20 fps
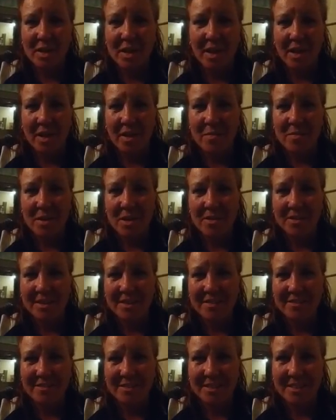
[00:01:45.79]
care about,
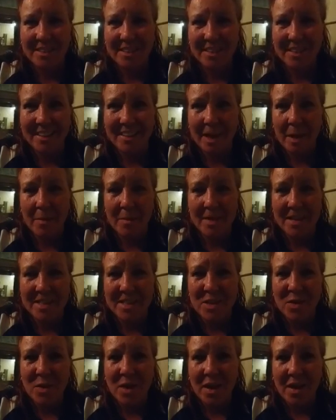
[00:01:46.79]
really, that
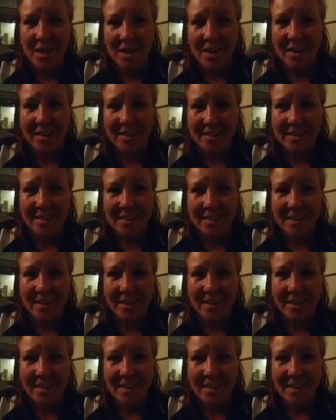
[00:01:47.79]
makes you a cunt.